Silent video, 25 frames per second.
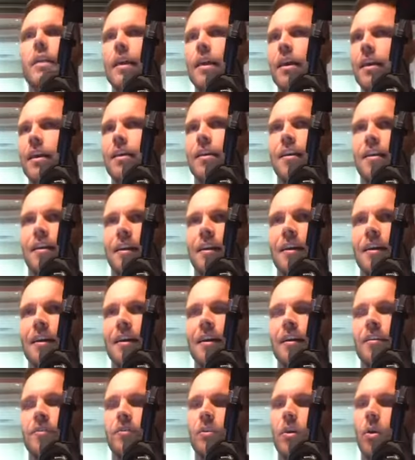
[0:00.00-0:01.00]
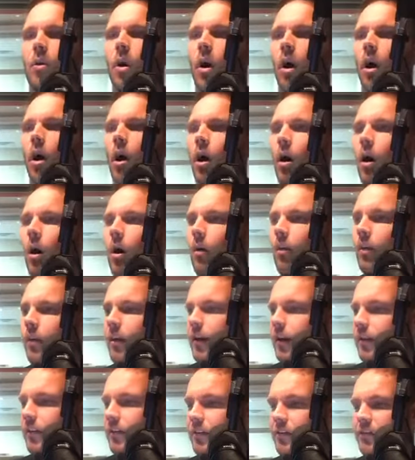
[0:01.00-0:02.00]
And so all
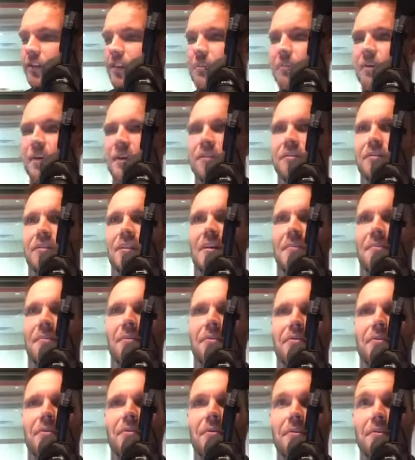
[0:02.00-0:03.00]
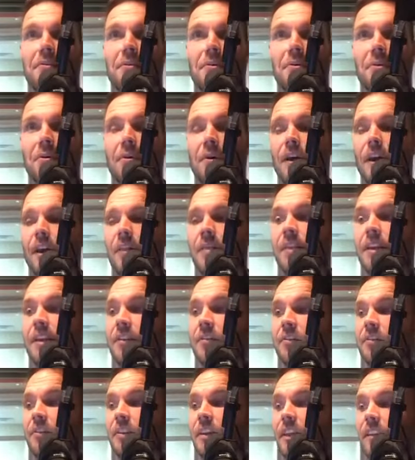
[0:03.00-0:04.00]
the siblings come through the door, and they
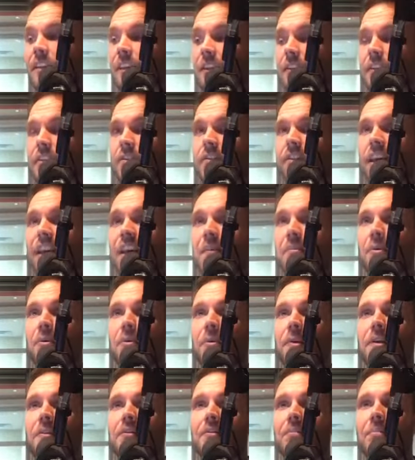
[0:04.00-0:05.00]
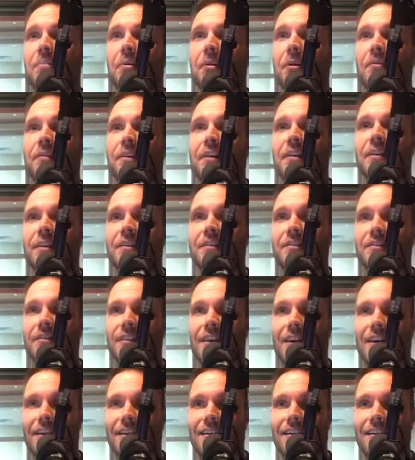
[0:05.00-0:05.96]
see that the table is perfectly set.